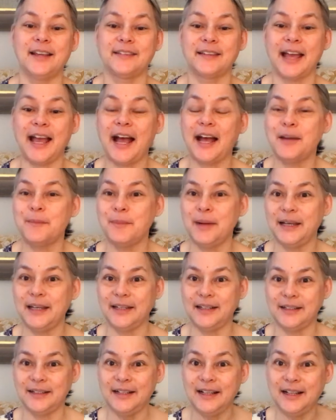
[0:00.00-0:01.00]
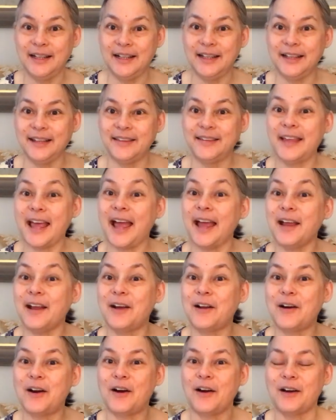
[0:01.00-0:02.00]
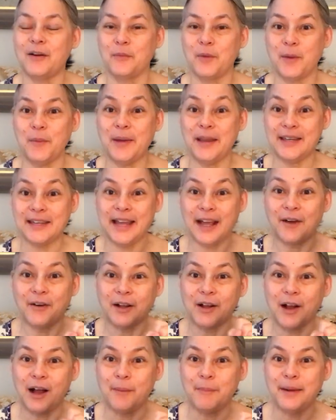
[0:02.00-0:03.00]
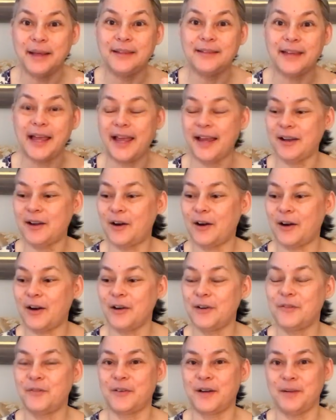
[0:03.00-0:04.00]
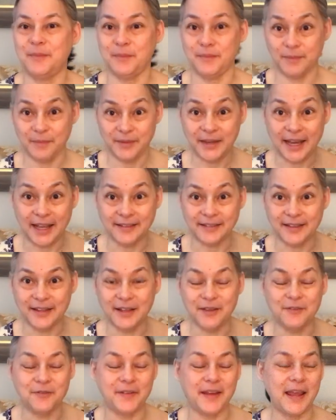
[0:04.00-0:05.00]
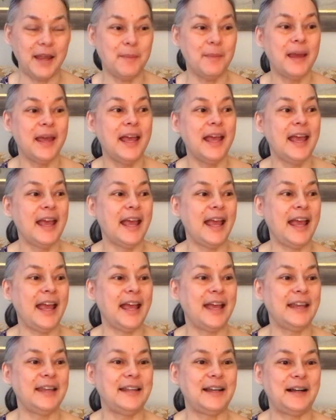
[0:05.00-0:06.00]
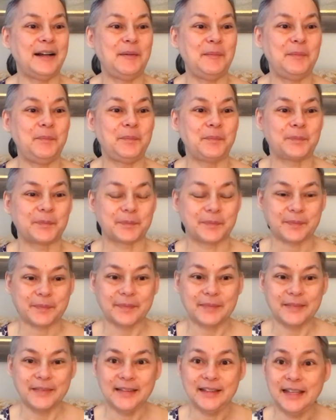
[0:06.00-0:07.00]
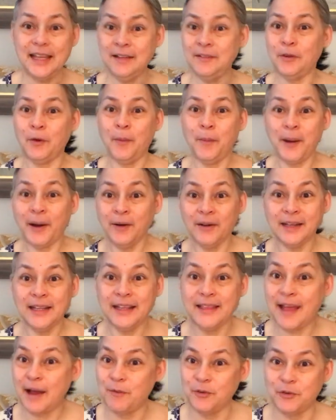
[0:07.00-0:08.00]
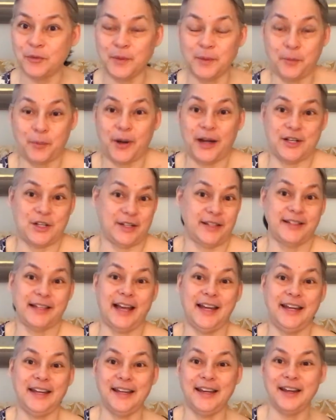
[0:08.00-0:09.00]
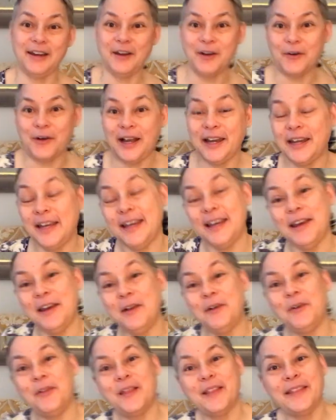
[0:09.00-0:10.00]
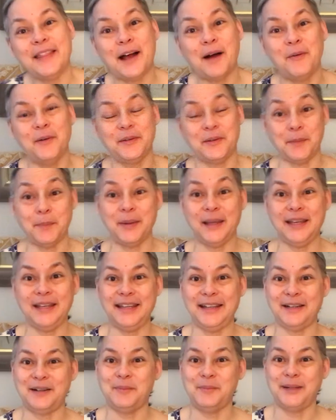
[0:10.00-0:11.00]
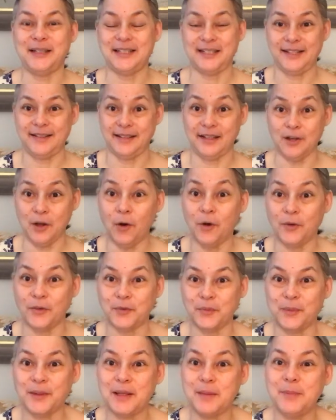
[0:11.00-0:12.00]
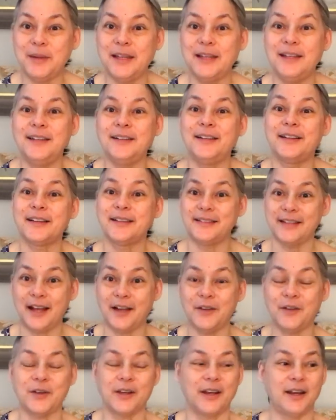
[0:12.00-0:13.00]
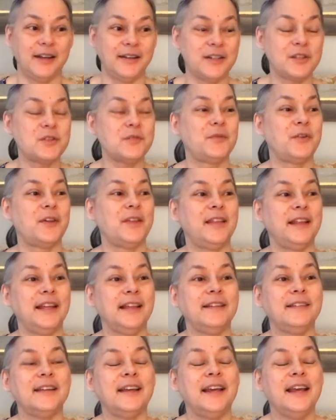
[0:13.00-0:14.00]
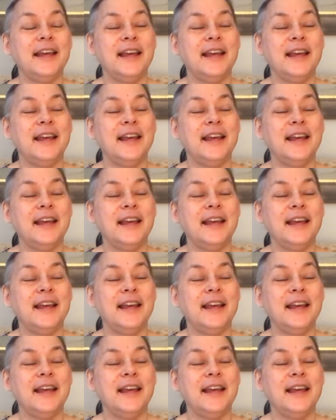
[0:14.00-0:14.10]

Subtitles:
because I had my little SAG card. We went down and got my SAG card from Dancing in Fame, and so apparently that was real precious. I didn't know that was a big deal, but she said, no, it's a really big deal, because now you can audition for things.